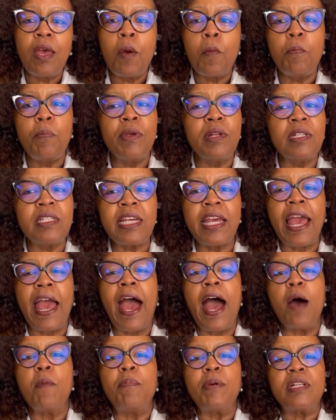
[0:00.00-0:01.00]
Building
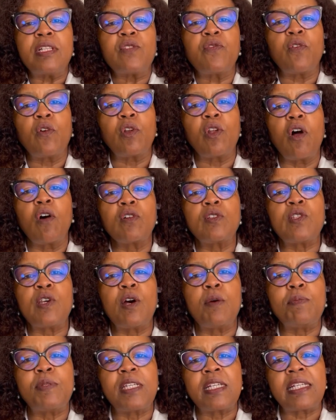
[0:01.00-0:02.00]
habits for
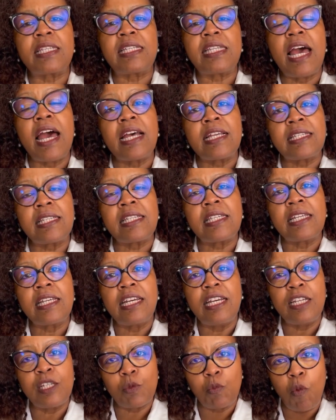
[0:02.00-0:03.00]
long-term success
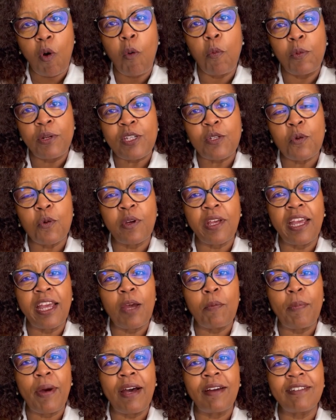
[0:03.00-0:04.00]
is what we're talking
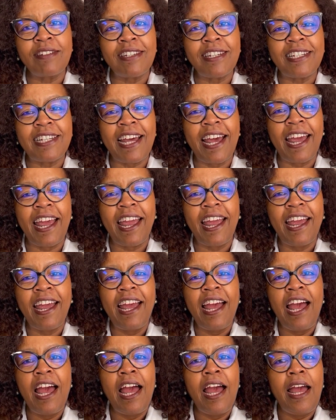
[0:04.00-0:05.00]
about today.
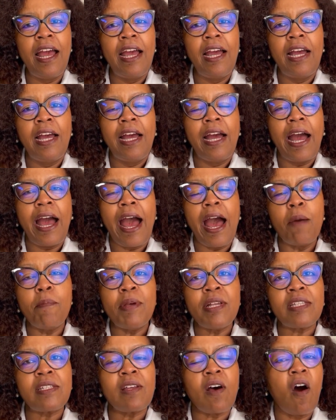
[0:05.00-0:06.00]

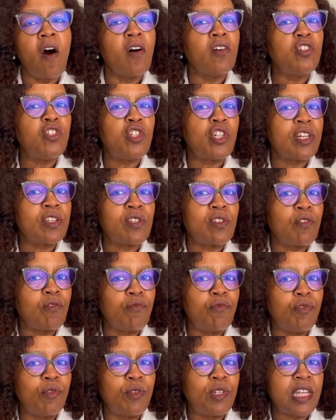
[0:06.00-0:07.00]
Habits aren't just
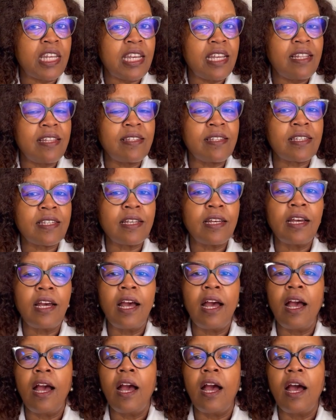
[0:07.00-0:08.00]
routines,
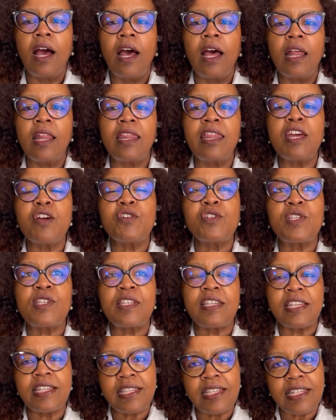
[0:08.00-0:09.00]
they're
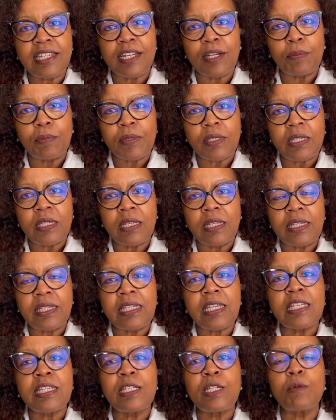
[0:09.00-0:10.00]
systems
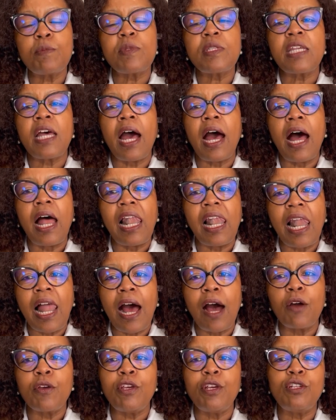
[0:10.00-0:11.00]
that
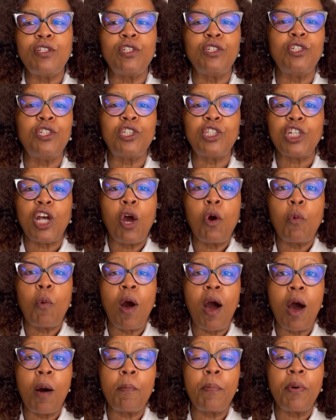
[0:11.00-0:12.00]
allow you to show
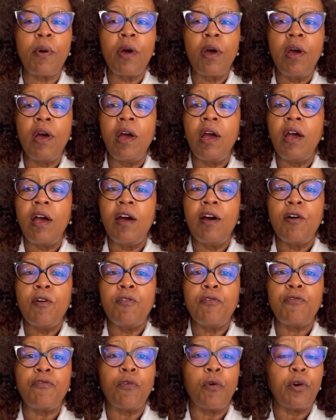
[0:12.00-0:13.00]
up
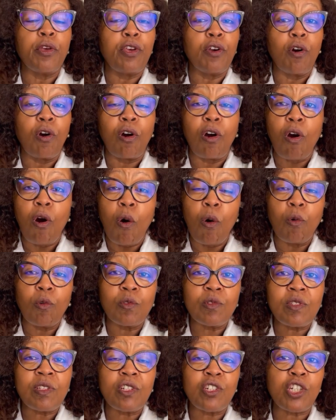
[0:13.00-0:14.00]
for your
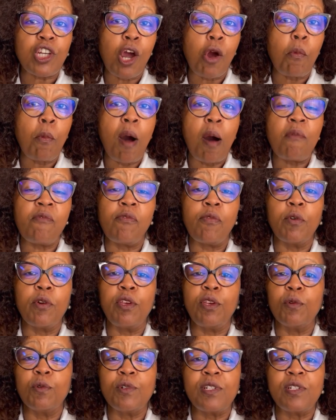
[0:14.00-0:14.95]
goals, show up for your